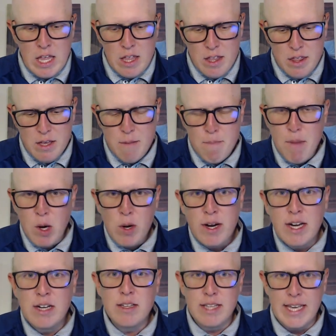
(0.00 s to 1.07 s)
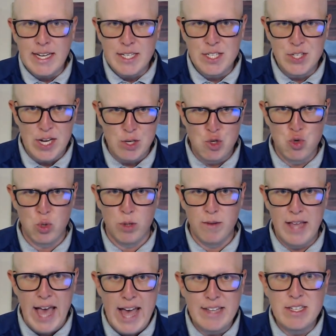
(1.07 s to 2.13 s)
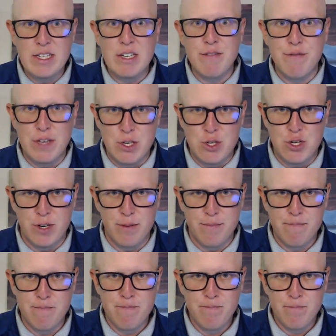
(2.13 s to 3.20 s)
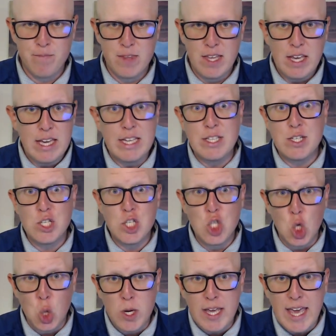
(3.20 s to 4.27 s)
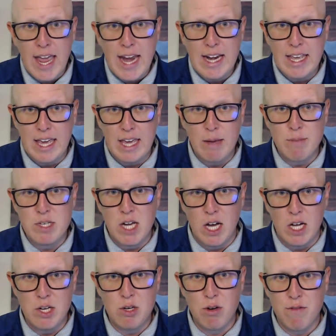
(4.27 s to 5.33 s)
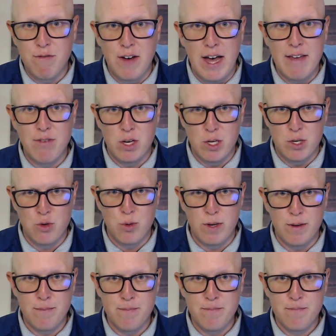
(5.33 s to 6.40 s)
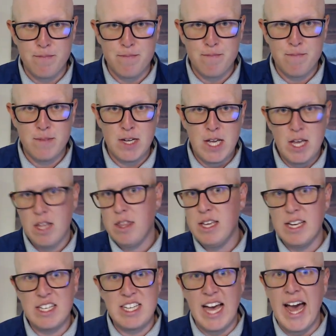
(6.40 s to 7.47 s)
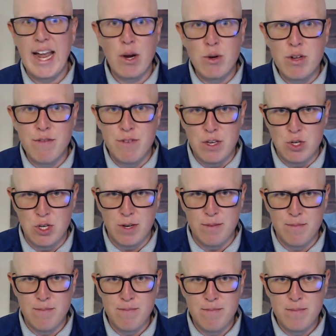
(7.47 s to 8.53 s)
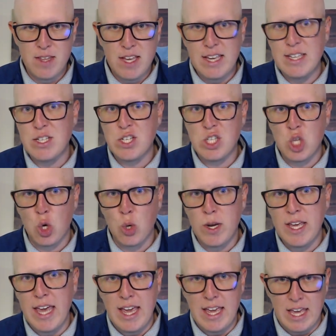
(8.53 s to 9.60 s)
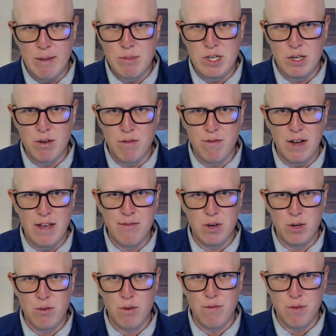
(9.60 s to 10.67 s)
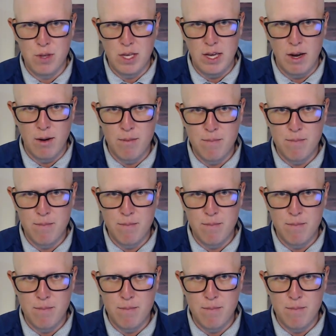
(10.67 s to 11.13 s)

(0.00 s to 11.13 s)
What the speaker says: the American League Central as a division is 38 games under 500. The entire division is 38 games under 500 for the year.